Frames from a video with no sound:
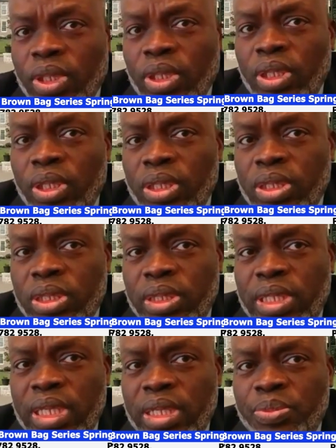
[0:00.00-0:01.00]
It is
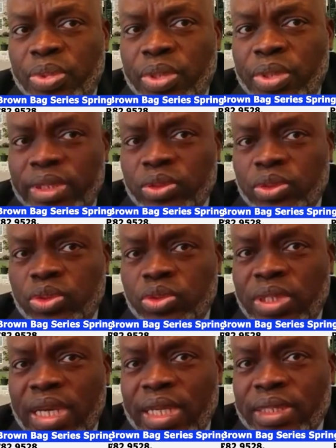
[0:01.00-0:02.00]
deliberate to
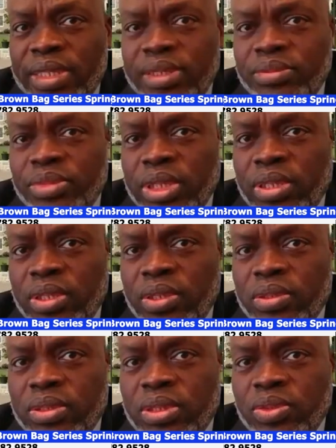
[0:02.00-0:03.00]
do that
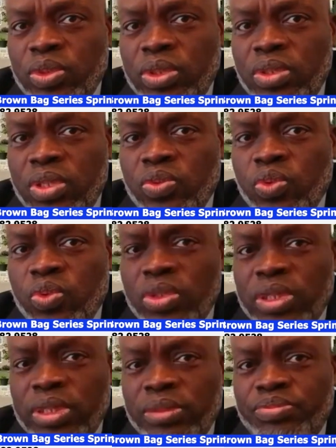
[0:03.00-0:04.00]
because we do not
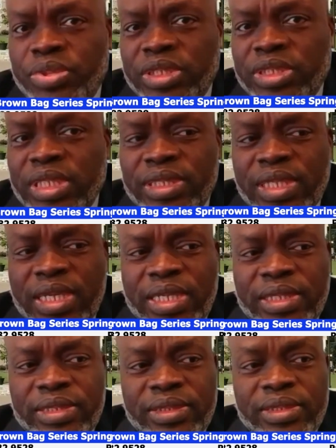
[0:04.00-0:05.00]
want a
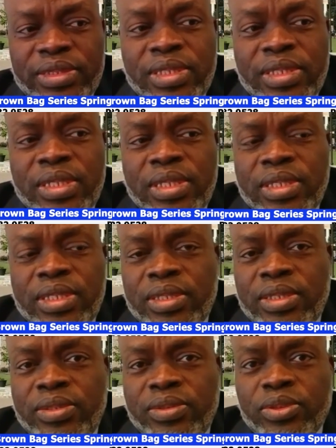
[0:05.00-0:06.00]
presenter
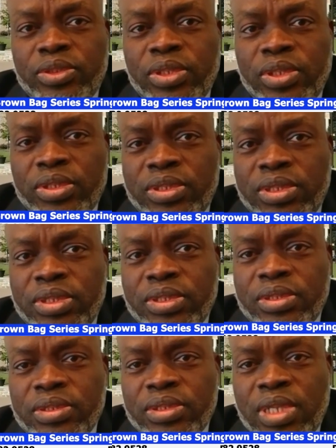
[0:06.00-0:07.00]
to just
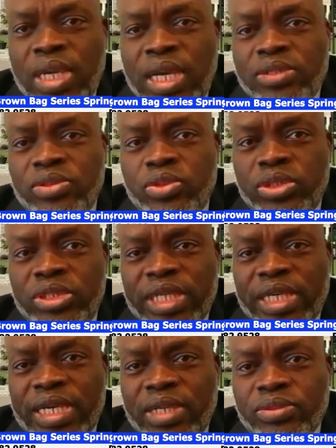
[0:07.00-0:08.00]
Andrew
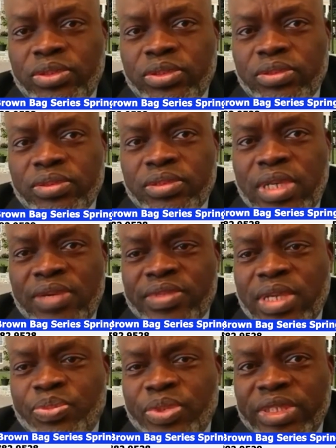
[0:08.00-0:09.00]
check out
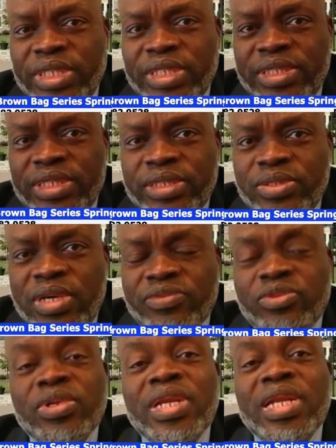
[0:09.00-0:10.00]
after presenting. You
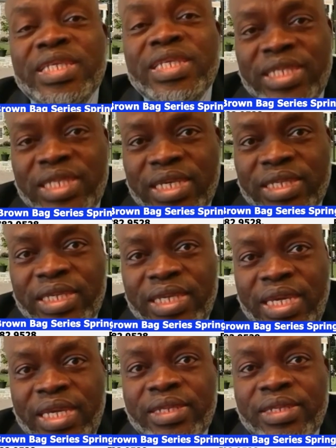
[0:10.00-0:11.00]
have to listen and
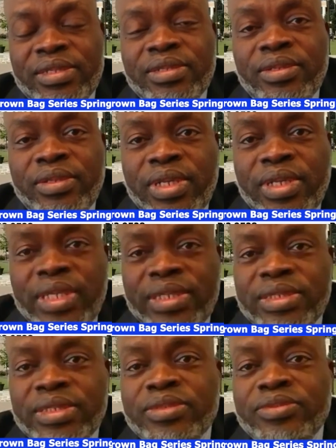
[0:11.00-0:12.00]
gain
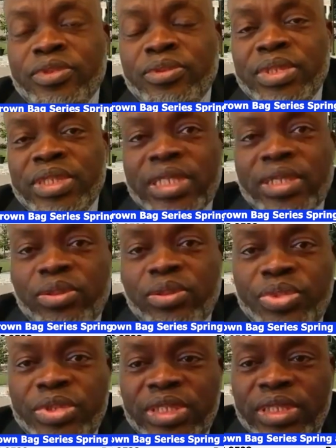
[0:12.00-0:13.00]
knowledge from the
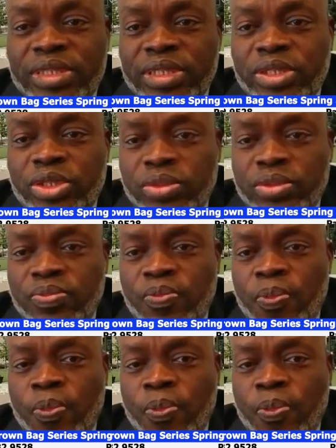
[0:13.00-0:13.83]
second presentation.